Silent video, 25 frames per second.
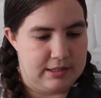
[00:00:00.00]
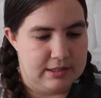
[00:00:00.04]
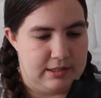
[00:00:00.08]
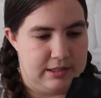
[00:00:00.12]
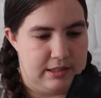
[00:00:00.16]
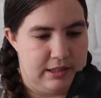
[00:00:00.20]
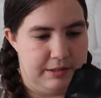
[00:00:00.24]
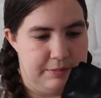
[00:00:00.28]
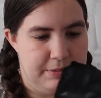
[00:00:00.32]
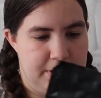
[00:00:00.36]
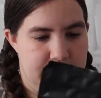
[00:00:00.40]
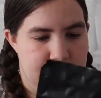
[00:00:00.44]

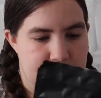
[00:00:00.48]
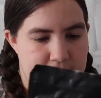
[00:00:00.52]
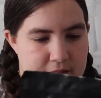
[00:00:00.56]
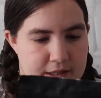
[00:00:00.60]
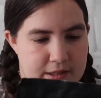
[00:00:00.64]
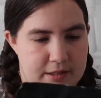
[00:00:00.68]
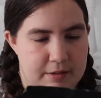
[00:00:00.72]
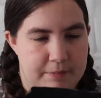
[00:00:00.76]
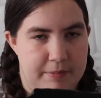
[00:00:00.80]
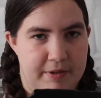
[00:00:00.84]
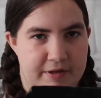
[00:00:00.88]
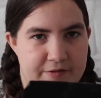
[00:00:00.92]

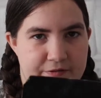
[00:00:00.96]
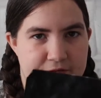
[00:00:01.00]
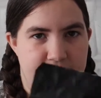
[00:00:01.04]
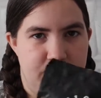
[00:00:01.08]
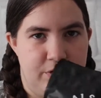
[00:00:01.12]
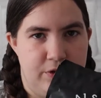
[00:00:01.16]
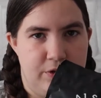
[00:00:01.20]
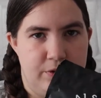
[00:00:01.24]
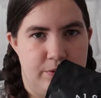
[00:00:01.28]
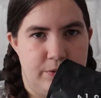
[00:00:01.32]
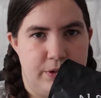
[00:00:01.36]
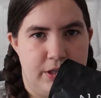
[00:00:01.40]
nibbling a bit of
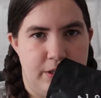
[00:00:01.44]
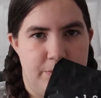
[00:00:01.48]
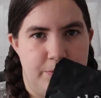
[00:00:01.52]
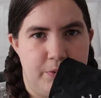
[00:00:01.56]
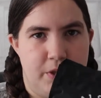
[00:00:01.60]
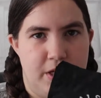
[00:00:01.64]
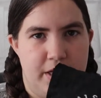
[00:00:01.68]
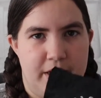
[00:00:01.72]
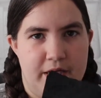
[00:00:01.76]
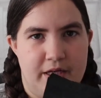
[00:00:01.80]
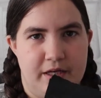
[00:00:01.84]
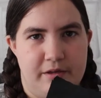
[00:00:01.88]
food while I'm
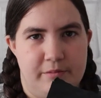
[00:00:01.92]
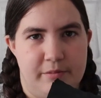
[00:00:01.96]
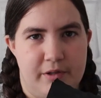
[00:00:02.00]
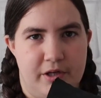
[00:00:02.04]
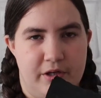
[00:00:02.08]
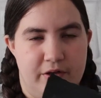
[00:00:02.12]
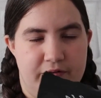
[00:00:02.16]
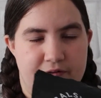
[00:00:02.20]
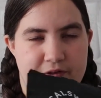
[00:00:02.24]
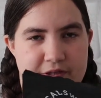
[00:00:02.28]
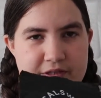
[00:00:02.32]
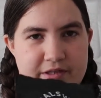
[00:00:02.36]
working in
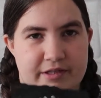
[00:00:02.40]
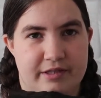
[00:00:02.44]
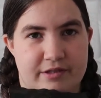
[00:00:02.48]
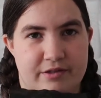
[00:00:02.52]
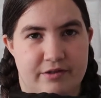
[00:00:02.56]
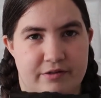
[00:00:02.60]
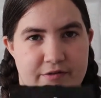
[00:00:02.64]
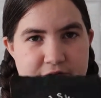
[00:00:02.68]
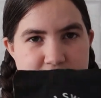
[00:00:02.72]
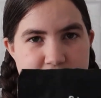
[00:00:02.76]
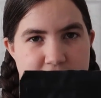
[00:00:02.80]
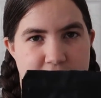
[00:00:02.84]
my office. It's
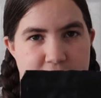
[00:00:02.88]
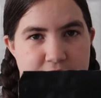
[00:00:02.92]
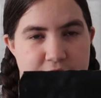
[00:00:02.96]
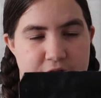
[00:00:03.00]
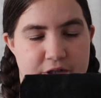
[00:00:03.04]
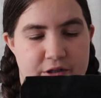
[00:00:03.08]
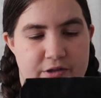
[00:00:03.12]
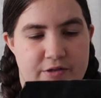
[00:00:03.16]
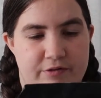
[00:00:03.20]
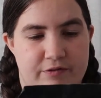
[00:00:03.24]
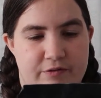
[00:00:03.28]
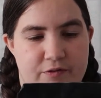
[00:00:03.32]
not very
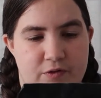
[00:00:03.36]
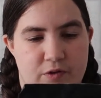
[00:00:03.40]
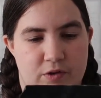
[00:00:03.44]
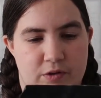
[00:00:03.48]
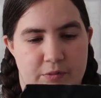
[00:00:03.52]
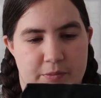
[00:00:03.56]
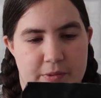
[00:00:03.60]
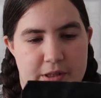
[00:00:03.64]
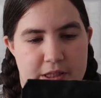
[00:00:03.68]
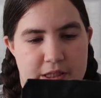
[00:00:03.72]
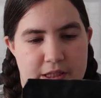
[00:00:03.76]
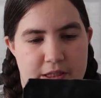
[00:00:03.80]
good
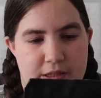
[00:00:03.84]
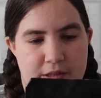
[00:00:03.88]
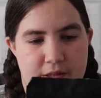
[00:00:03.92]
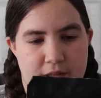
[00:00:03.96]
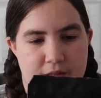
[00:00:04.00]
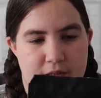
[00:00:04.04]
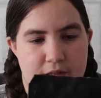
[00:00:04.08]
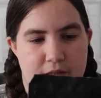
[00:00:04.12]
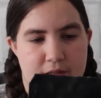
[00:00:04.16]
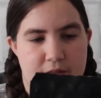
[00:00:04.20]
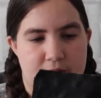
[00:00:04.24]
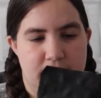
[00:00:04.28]
for me,
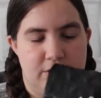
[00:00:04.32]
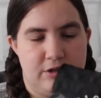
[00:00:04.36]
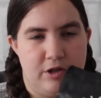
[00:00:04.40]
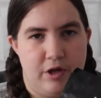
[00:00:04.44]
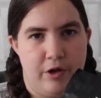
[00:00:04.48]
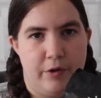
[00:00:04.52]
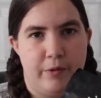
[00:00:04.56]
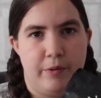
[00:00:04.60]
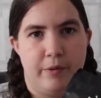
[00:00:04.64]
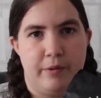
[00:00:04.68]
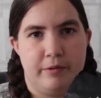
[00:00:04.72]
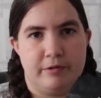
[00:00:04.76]

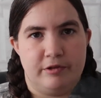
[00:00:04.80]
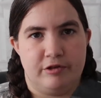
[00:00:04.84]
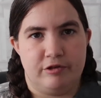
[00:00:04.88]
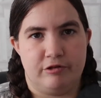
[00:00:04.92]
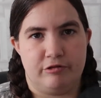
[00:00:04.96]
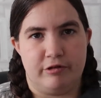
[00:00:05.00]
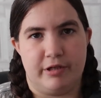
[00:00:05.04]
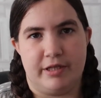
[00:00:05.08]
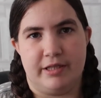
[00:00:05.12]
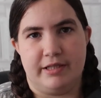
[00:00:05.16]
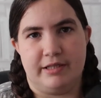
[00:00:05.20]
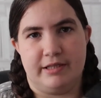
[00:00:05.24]
so
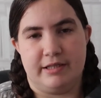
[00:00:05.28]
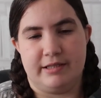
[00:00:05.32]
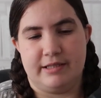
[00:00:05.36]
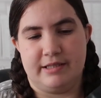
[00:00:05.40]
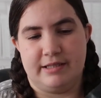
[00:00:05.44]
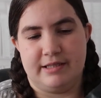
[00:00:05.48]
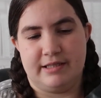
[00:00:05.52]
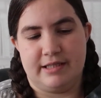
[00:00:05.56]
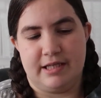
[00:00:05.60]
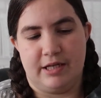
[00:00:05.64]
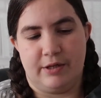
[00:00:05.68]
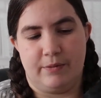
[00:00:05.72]
trying
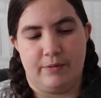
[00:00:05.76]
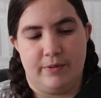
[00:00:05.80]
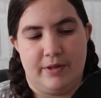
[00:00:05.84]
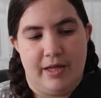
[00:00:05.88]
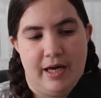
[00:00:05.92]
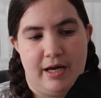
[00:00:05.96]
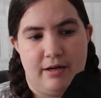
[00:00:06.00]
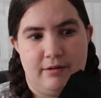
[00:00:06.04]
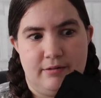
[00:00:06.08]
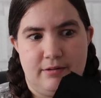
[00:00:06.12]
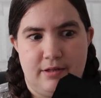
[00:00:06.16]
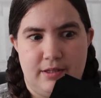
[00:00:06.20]
to stick with
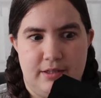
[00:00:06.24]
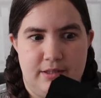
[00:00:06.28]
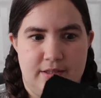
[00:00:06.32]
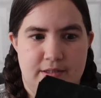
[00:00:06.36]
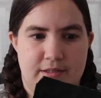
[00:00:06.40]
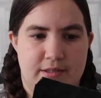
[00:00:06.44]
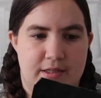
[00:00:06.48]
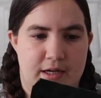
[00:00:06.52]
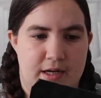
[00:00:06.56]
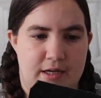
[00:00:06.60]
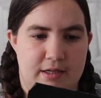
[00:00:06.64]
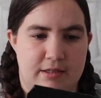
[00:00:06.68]
healthier
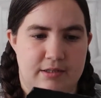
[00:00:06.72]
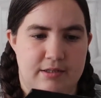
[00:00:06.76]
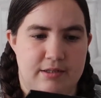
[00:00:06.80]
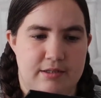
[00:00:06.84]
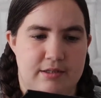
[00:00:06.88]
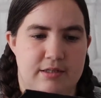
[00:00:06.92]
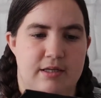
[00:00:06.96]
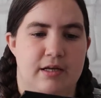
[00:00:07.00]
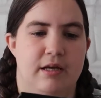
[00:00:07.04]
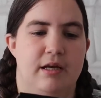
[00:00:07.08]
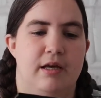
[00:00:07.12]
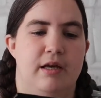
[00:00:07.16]

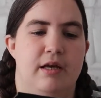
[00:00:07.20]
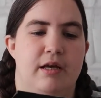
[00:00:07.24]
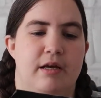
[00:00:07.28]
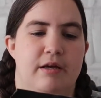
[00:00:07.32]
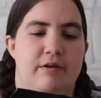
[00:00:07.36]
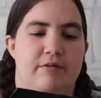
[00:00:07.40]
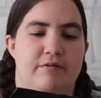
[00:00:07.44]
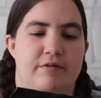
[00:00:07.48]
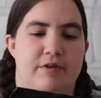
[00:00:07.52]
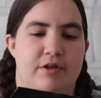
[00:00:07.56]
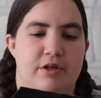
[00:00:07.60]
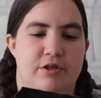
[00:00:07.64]
snacks
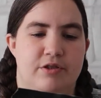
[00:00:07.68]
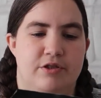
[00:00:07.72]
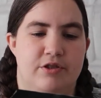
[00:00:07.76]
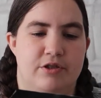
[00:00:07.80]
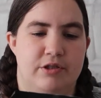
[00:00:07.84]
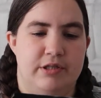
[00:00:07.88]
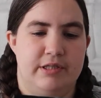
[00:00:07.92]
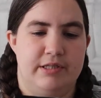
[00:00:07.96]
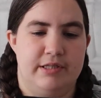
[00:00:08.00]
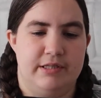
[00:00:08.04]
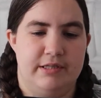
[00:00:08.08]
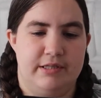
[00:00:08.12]
for those
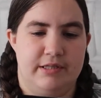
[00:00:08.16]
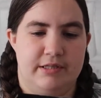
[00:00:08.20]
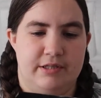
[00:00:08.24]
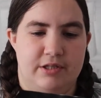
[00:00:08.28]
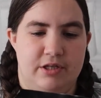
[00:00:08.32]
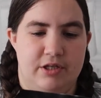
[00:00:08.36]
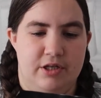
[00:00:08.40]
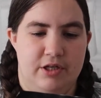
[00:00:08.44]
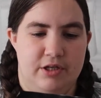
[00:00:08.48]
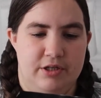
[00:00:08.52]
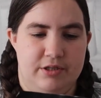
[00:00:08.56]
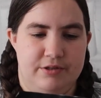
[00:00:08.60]
choices is
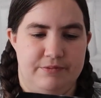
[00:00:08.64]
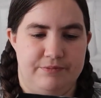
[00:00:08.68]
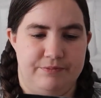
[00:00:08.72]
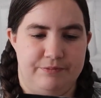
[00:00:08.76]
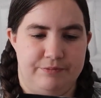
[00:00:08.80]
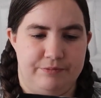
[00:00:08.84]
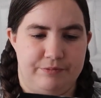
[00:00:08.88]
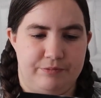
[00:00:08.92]
good.